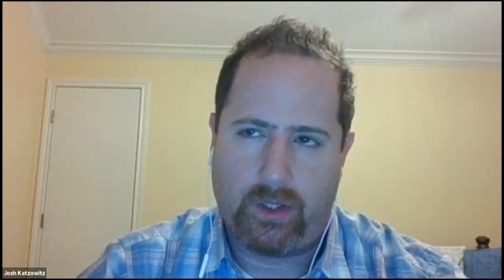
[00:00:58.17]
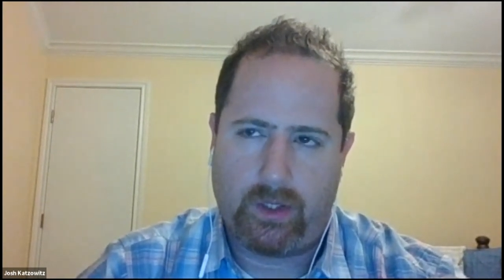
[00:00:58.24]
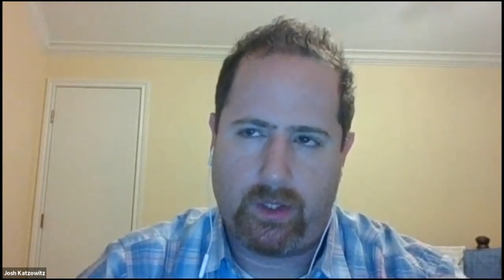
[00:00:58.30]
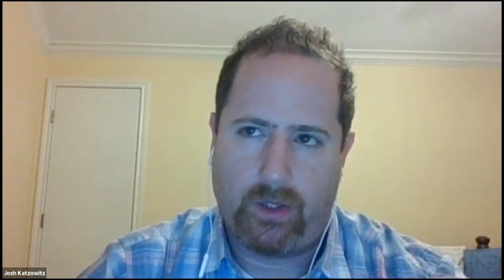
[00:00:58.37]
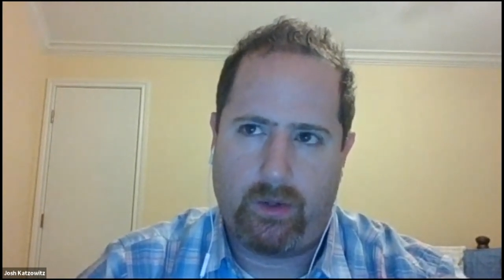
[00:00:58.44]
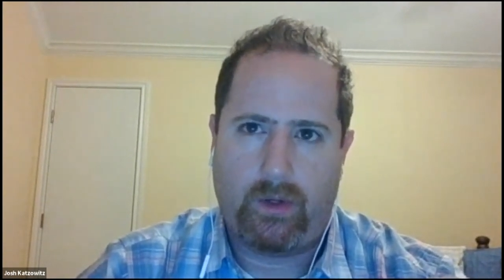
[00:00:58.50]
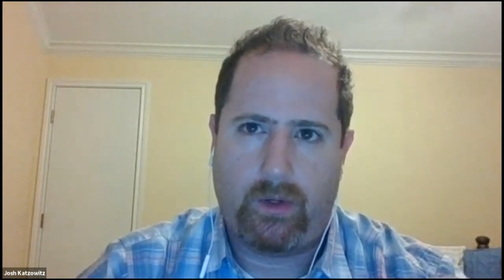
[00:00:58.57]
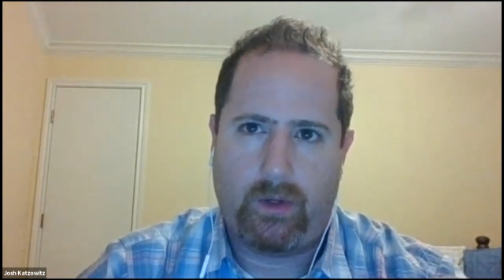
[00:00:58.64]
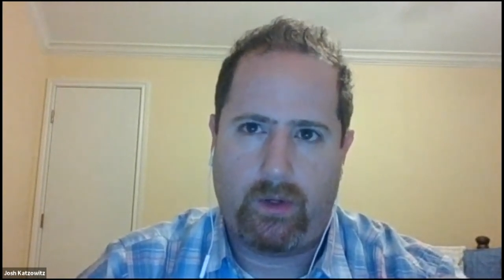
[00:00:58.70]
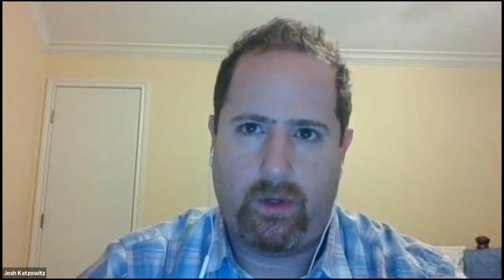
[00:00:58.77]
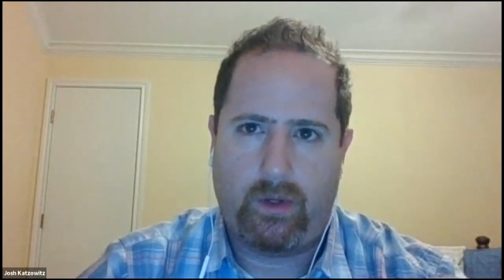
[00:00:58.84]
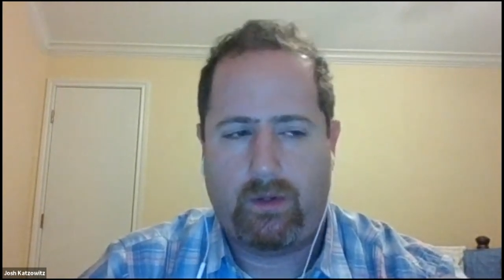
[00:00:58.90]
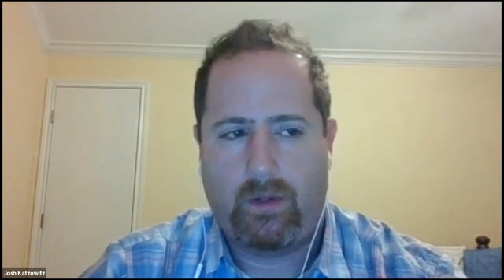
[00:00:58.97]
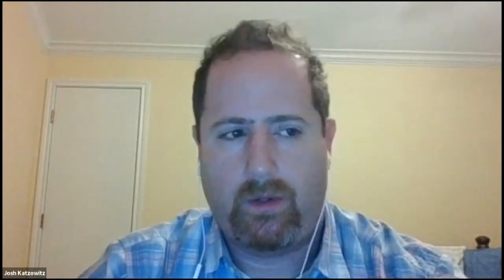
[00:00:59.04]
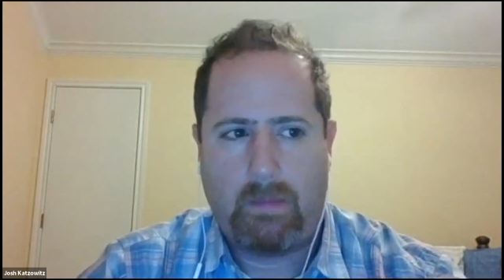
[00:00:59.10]
So
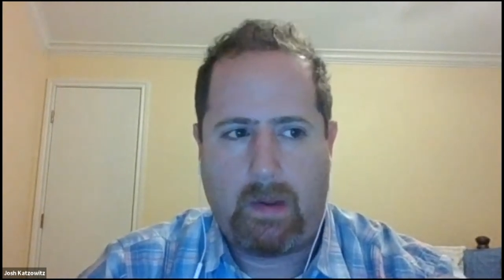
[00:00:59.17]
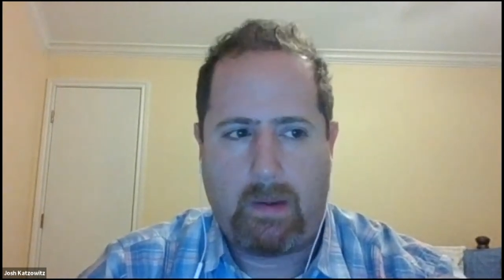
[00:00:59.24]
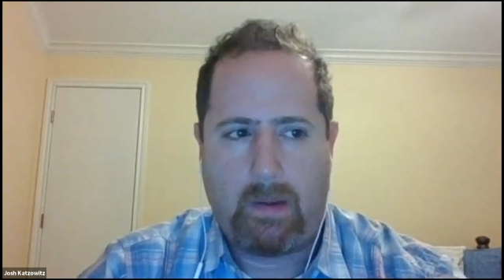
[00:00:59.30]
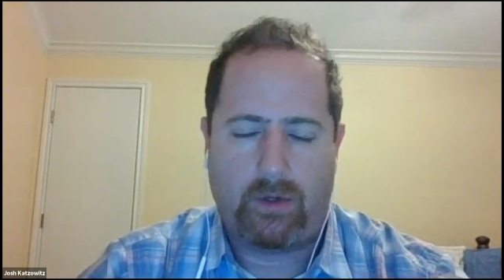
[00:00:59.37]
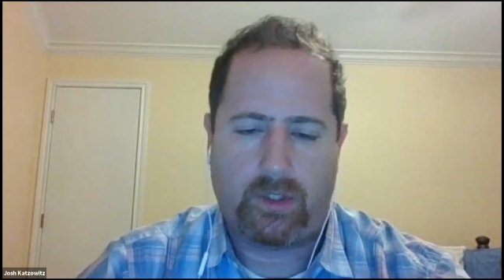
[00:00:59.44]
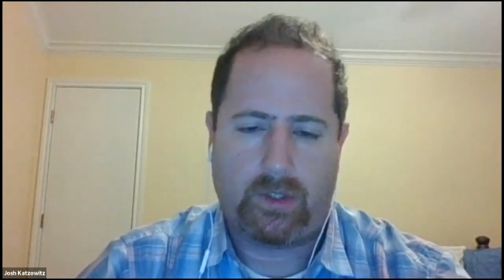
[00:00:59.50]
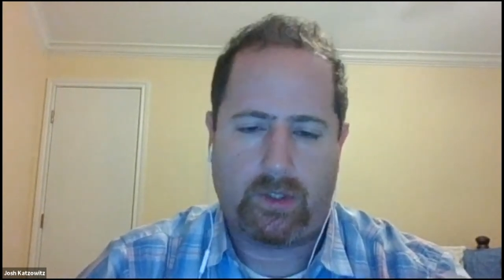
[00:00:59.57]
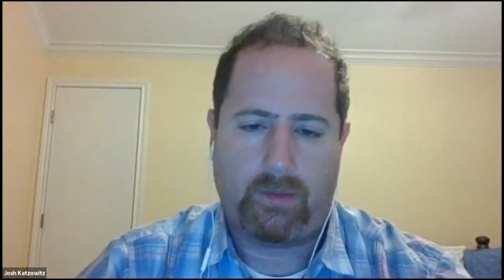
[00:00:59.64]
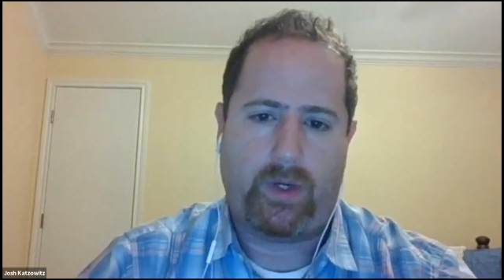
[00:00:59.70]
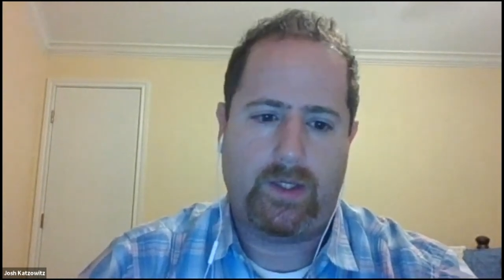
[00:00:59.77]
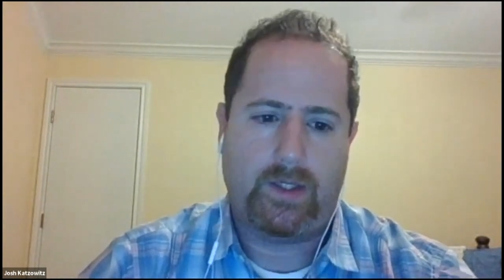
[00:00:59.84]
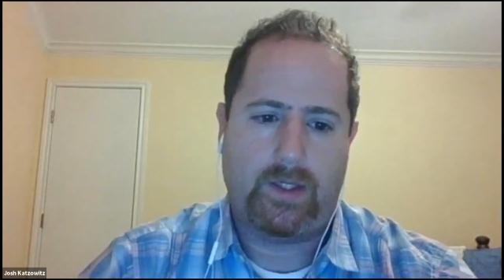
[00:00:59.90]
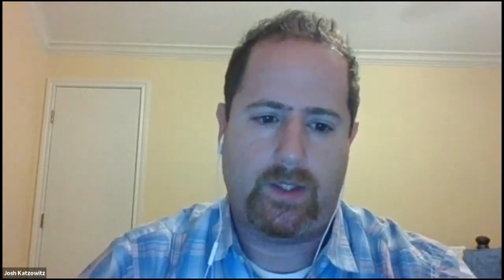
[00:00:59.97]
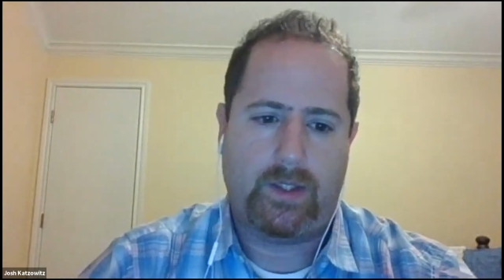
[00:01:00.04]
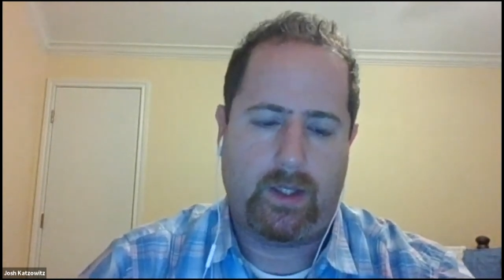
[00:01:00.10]
maybe there's some
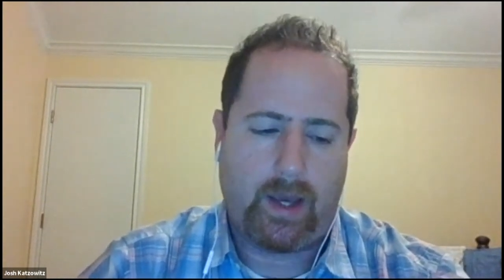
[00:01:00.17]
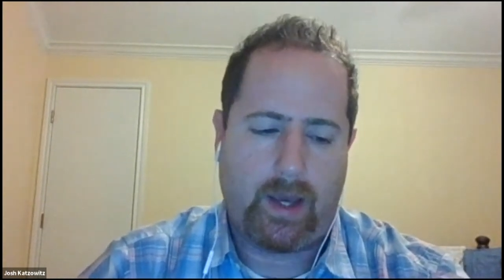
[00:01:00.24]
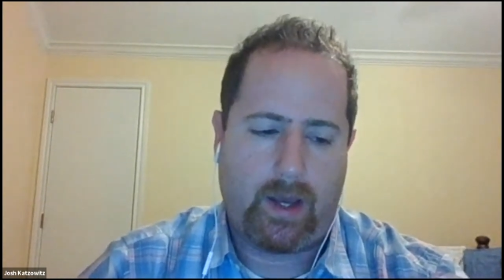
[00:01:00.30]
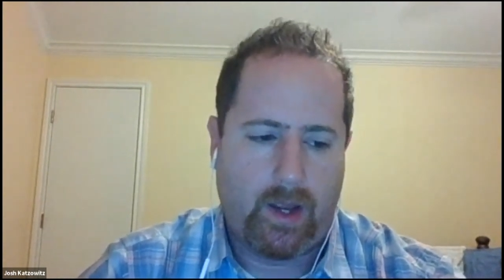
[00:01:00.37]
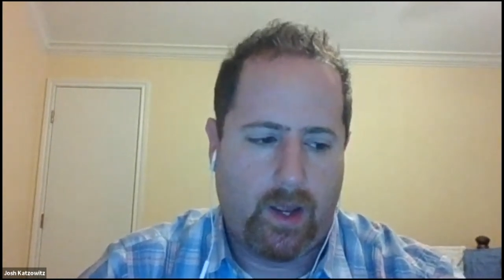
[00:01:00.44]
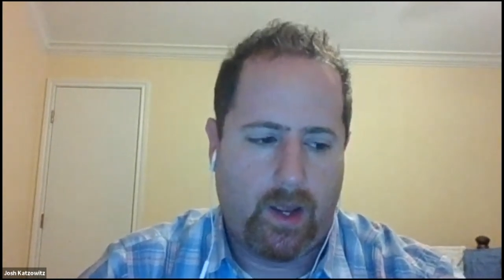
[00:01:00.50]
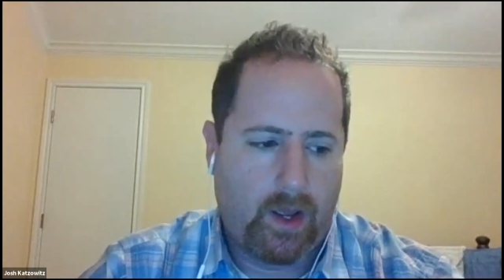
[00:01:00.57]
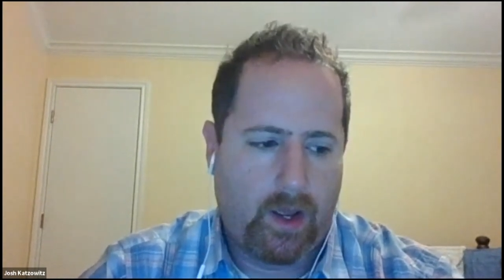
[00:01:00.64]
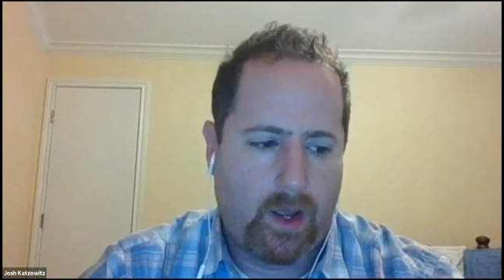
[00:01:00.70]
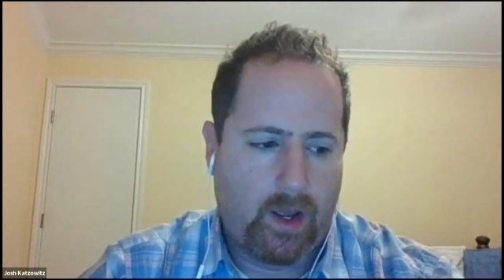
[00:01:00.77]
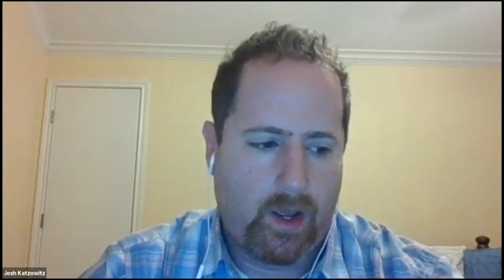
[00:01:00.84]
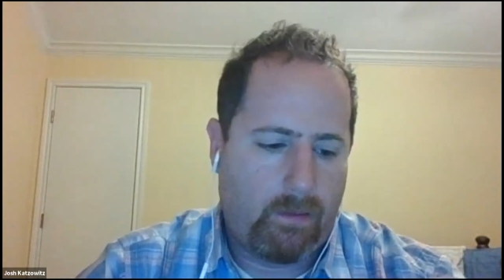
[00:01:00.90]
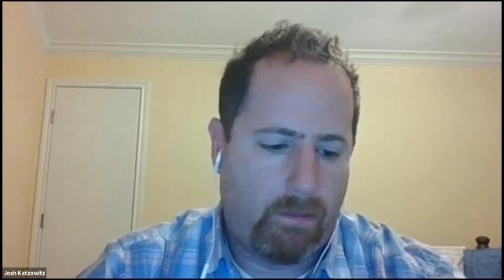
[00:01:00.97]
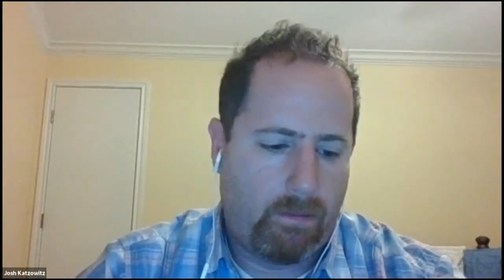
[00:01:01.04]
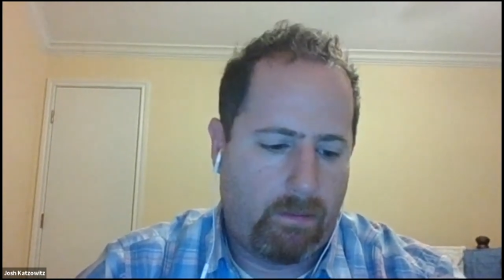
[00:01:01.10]
credence to that.
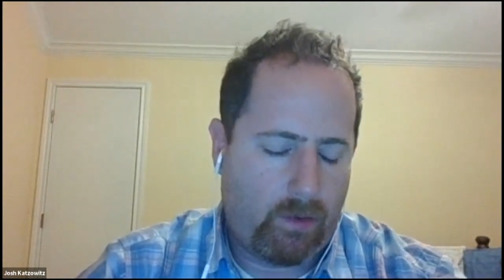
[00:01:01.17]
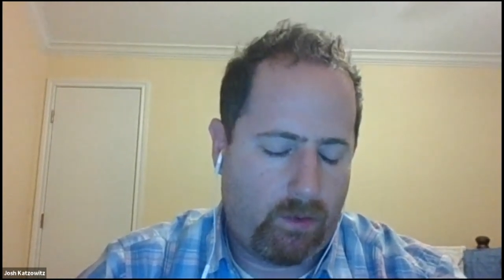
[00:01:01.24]
But